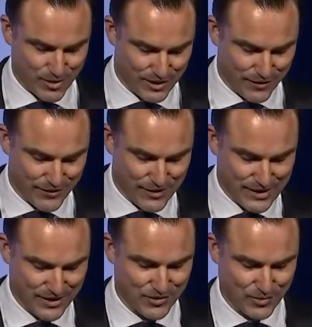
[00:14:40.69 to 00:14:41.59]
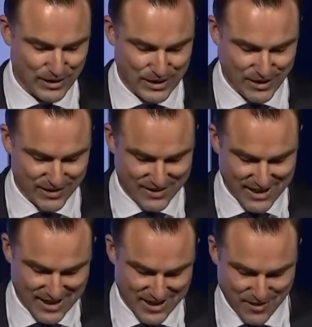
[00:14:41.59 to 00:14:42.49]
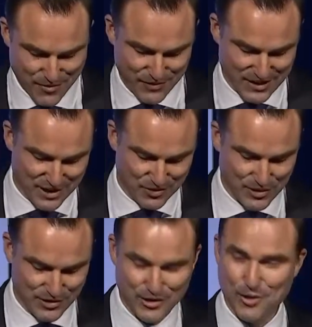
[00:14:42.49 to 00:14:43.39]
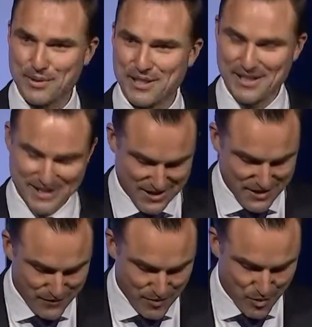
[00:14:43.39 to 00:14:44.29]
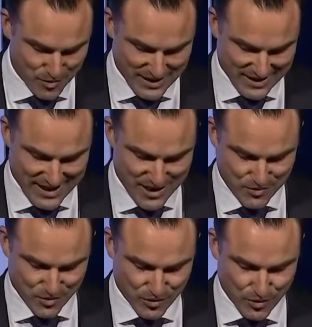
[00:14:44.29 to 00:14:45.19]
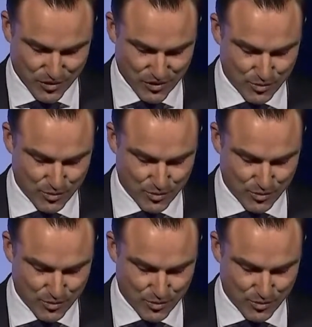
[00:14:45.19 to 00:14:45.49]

He often doesn't realise that or forgets when he's lobbying for more dedicated resources.